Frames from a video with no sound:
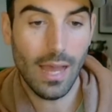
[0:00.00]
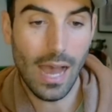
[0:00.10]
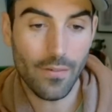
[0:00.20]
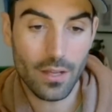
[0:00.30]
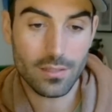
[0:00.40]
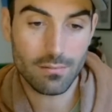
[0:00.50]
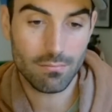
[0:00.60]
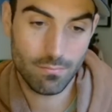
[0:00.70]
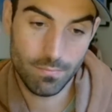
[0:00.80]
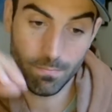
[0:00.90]
Havertz,
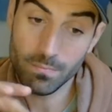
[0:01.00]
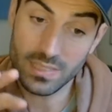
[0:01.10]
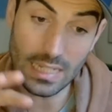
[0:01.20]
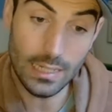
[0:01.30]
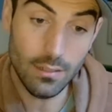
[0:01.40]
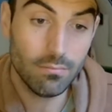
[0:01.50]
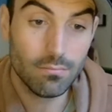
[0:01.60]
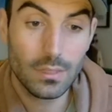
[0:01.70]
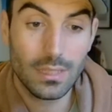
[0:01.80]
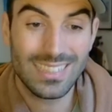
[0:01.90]
seen.
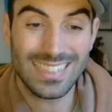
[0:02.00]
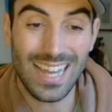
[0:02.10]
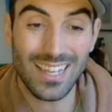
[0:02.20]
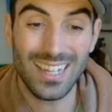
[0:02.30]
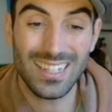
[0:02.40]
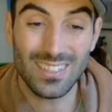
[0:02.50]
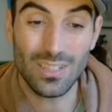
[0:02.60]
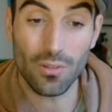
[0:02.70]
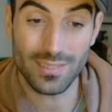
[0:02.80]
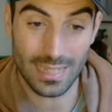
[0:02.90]
Saka,
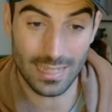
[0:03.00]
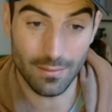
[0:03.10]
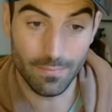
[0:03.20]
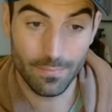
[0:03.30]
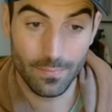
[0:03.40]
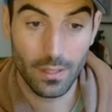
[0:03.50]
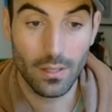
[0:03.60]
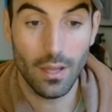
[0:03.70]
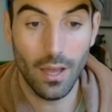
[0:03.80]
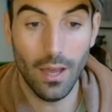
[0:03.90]
not seen.
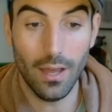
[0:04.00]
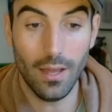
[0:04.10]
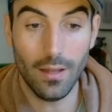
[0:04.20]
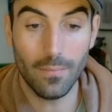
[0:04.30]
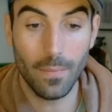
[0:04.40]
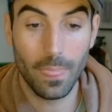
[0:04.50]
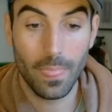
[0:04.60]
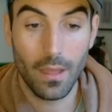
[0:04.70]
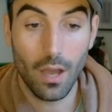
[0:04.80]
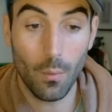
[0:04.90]

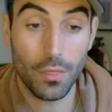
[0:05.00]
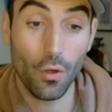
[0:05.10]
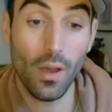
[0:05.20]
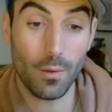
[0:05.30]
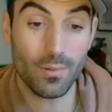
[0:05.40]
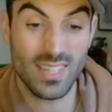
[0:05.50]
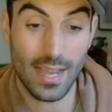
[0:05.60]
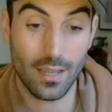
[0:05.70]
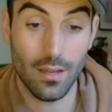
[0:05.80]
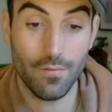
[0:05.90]
We thought it was
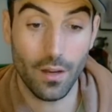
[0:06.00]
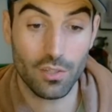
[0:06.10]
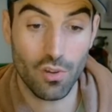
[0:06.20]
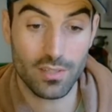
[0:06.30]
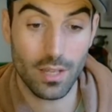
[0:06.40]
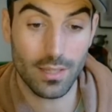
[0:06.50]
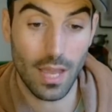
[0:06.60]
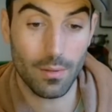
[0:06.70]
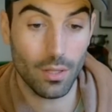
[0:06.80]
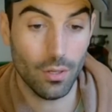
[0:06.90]
Saka in front of Trossard
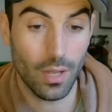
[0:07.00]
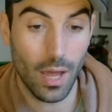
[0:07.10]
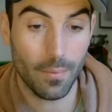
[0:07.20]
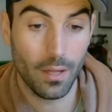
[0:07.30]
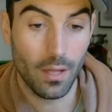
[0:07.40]
there with the hood up.